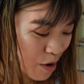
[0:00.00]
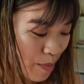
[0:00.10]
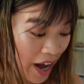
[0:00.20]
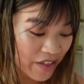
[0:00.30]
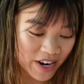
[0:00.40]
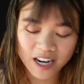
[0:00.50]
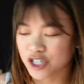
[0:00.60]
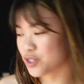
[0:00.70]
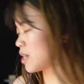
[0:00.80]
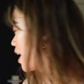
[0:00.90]
by the
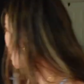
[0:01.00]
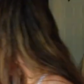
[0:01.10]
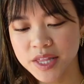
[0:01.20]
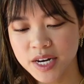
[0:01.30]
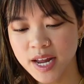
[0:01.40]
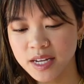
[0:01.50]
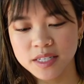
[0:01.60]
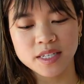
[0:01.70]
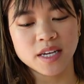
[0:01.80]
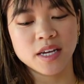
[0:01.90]
natural light. The next
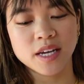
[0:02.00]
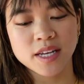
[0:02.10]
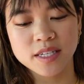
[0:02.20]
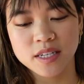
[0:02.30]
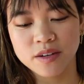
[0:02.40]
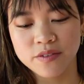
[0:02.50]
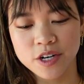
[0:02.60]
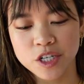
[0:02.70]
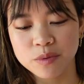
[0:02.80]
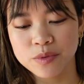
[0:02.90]
thing is the
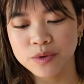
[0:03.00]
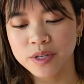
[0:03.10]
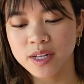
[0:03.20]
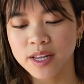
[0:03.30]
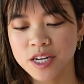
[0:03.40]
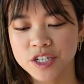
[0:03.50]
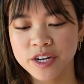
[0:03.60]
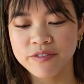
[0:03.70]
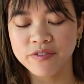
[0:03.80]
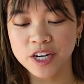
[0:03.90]
Virgin Marula
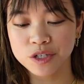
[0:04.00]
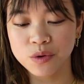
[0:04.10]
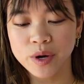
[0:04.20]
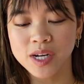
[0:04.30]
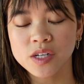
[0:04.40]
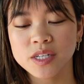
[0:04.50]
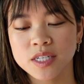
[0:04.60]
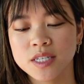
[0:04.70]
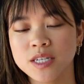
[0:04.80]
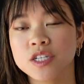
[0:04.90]
Luxury Facial Oil. This
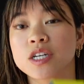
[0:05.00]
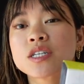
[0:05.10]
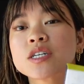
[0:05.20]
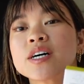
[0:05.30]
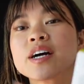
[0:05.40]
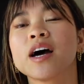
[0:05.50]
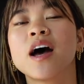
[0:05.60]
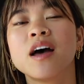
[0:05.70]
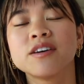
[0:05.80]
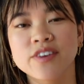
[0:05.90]
is such a good
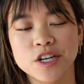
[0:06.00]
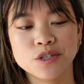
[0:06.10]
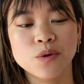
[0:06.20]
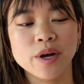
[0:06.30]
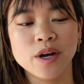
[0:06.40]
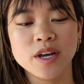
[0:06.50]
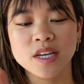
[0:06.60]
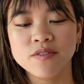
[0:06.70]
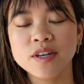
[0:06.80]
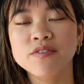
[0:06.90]
facial oil.
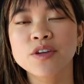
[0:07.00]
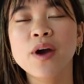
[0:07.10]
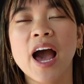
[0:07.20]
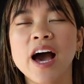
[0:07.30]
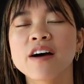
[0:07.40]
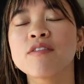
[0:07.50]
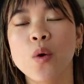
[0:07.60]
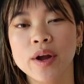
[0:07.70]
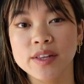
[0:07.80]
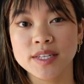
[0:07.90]
Even if you have
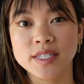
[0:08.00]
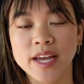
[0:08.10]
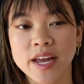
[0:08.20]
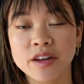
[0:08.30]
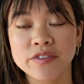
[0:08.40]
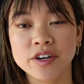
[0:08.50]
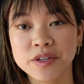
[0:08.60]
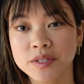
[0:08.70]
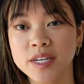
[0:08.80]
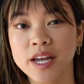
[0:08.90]
oily skin, if you're
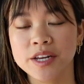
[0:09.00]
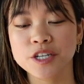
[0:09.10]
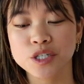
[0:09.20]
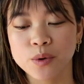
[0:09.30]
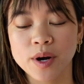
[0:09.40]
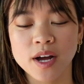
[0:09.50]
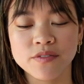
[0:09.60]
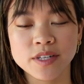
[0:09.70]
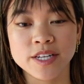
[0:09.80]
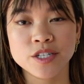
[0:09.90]
using any sort
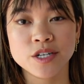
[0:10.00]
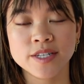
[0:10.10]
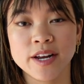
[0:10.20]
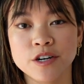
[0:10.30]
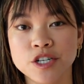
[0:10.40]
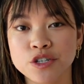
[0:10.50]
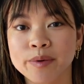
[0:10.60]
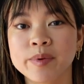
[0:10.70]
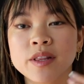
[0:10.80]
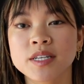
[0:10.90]
of cleansers that are
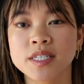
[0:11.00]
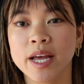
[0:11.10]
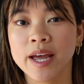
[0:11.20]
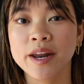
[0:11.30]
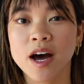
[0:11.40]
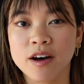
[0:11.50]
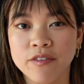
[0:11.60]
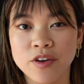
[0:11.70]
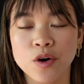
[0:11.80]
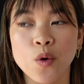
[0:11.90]
stripping the skin
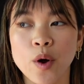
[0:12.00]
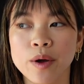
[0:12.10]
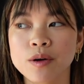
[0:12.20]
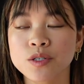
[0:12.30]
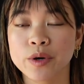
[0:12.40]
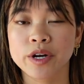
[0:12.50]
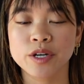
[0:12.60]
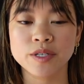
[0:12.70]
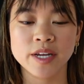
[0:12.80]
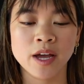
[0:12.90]
of your oils, or you're
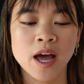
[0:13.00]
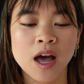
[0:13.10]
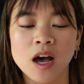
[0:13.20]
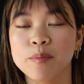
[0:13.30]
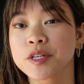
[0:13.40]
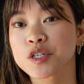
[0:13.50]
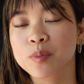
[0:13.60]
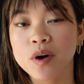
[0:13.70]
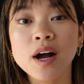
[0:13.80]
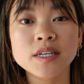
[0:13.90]
using a benzoyl
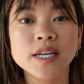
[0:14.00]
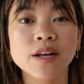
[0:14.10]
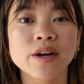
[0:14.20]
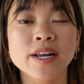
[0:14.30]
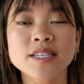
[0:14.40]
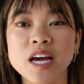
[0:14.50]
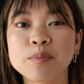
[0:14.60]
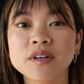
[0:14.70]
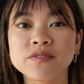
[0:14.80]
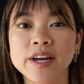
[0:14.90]
peroxide or any type
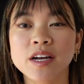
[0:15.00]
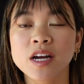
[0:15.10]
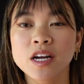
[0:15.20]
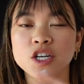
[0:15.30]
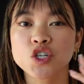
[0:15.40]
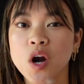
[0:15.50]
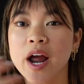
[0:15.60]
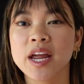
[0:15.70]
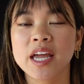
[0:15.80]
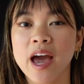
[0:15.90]
of like
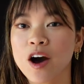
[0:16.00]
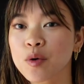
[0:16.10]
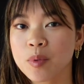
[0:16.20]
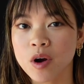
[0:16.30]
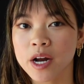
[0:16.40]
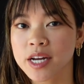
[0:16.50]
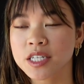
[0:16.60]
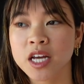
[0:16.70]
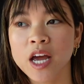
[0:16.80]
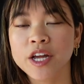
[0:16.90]
drying out
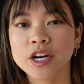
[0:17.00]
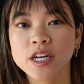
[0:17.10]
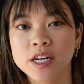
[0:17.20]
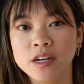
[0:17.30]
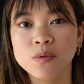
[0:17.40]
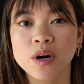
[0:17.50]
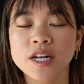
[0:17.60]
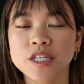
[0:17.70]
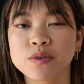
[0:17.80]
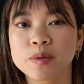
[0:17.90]
product, you're gonna
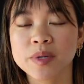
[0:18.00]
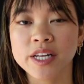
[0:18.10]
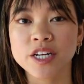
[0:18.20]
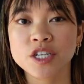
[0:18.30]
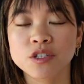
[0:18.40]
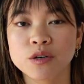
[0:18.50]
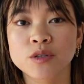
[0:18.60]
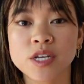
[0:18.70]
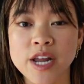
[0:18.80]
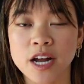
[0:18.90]
want to replenish
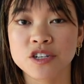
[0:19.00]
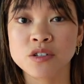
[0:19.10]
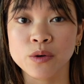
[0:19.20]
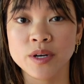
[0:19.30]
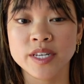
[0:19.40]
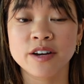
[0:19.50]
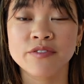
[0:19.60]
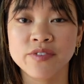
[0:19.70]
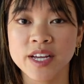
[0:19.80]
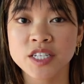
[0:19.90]
those natural oils that your
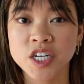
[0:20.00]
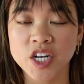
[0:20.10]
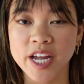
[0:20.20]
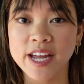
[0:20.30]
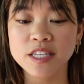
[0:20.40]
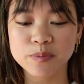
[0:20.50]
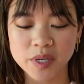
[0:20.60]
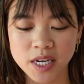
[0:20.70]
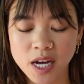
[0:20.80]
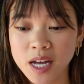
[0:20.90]
face creates,
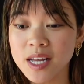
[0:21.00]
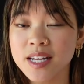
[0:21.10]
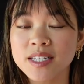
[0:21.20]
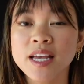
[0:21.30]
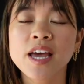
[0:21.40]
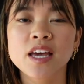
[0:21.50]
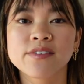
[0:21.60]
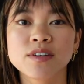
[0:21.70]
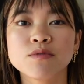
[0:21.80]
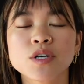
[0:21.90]
because
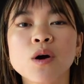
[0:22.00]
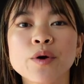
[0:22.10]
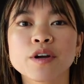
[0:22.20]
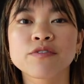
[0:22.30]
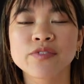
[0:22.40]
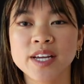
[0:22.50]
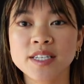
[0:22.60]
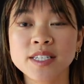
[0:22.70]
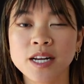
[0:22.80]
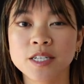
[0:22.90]
if you don't, your face
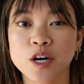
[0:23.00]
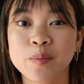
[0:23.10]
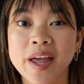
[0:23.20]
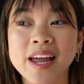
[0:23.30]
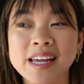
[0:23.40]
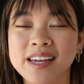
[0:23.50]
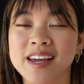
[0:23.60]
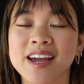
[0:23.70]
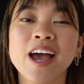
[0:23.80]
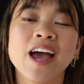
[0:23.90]
is gonna start
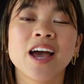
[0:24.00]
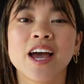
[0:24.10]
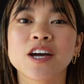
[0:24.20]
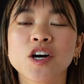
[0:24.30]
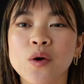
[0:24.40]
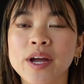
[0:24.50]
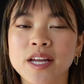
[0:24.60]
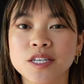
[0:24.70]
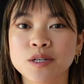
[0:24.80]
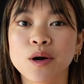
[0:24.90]
panicking and going
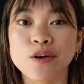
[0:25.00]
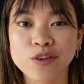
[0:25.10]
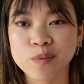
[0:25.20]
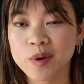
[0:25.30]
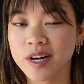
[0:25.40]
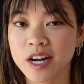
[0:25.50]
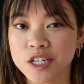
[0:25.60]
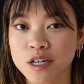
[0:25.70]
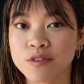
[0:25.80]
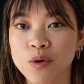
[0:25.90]
into
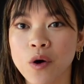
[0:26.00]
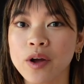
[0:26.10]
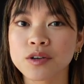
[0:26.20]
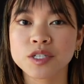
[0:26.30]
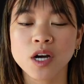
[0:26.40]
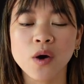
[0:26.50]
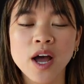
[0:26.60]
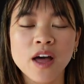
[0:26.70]
overproduction of oil. So